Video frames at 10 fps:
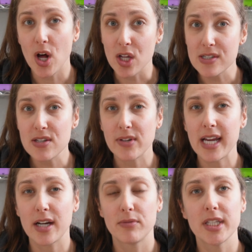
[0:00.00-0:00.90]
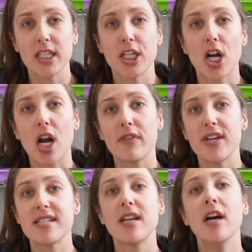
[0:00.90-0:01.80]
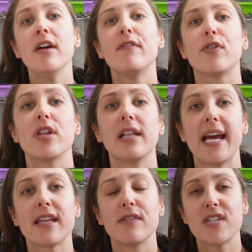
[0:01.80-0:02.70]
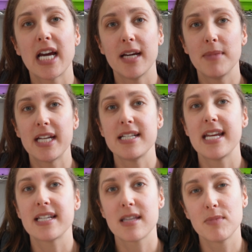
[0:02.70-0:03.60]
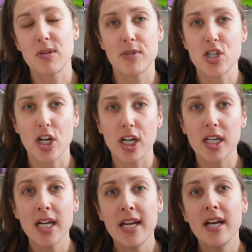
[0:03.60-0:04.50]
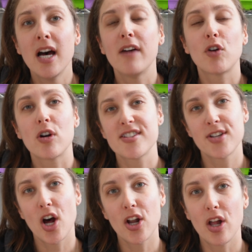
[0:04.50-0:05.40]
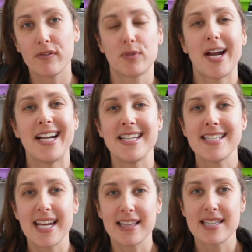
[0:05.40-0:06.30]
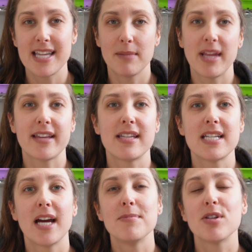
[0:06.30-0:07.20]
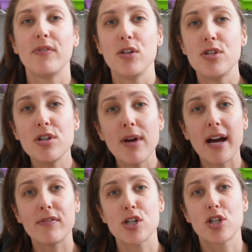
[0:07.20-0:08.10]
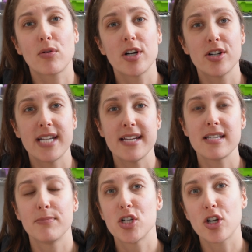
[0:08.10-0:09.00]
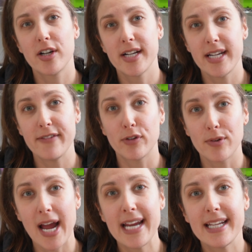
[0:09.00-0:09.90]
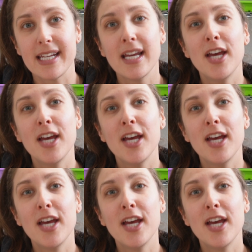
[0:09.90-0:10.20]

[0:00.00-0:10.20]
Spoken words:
also get a really good harvest for the length of time that it takes them to mature. Of course, not all varieties take the same length of time. So if you do have a shorter days to maturity variety,